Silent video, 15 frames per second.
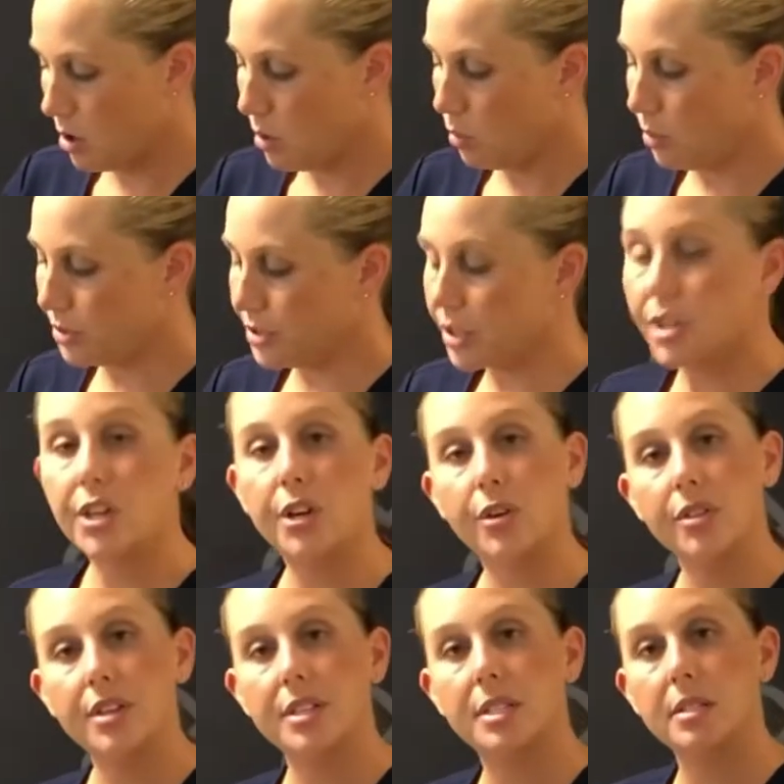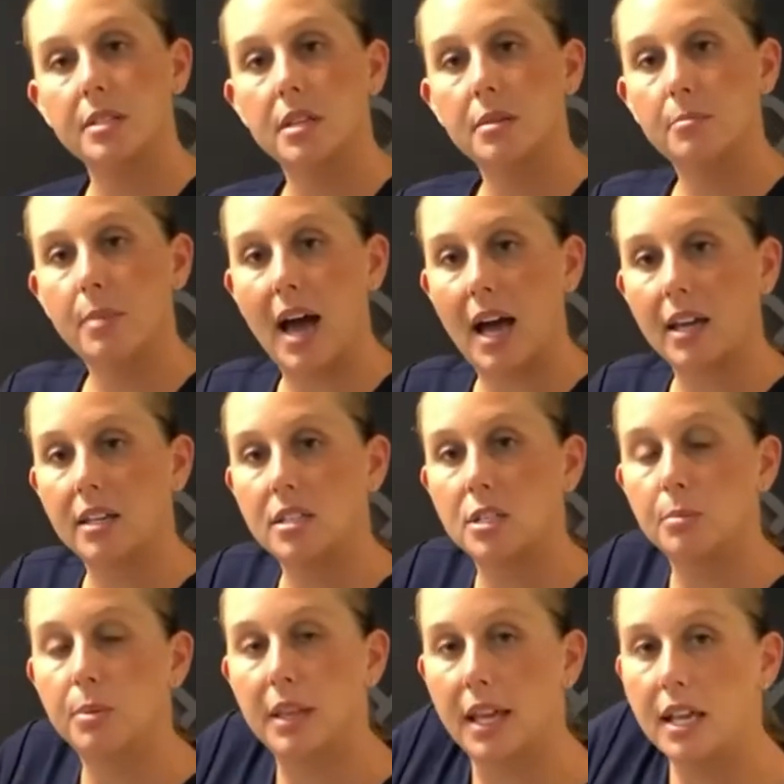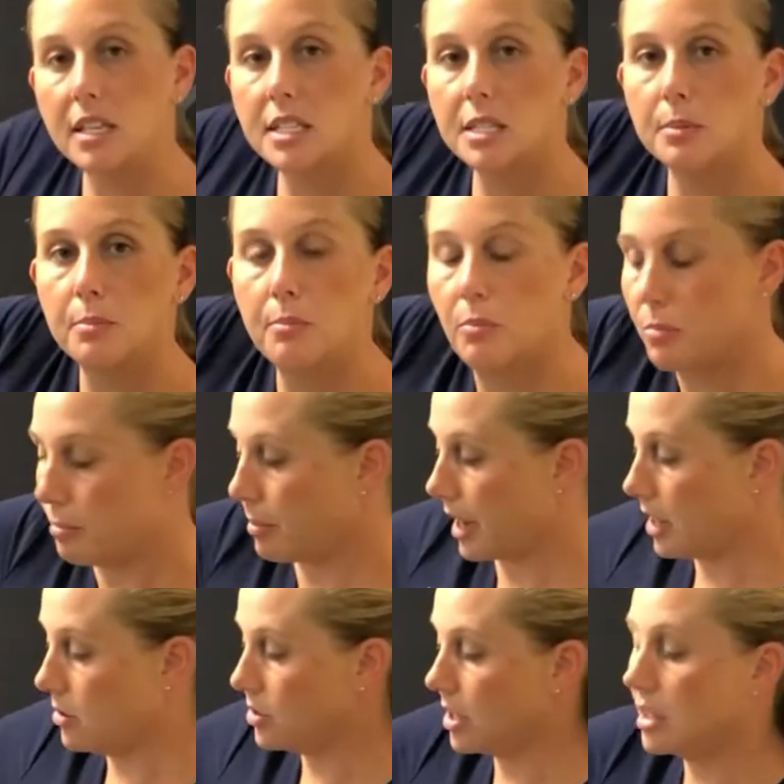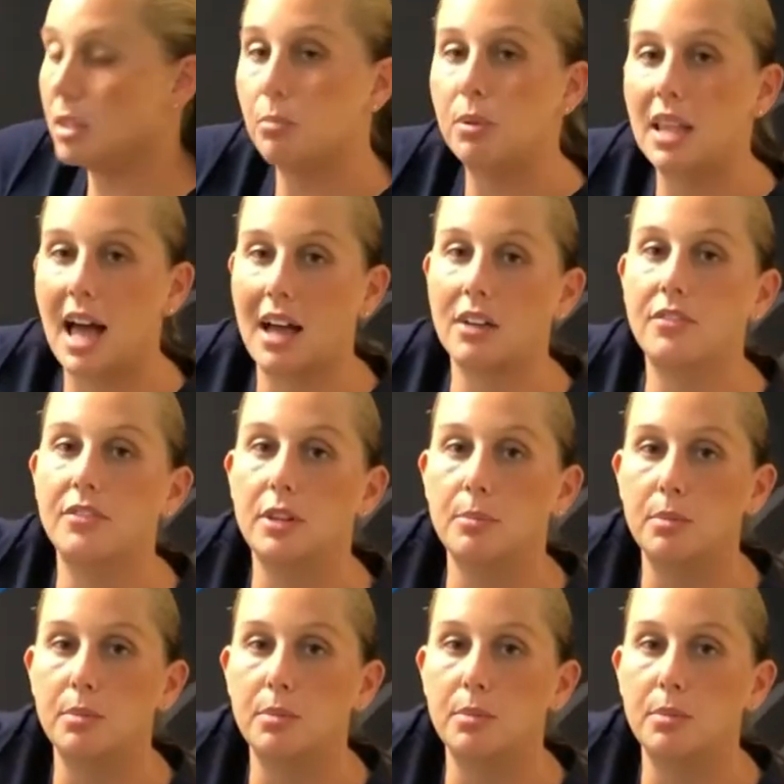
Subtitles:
We'll secure this back into place by using the black flip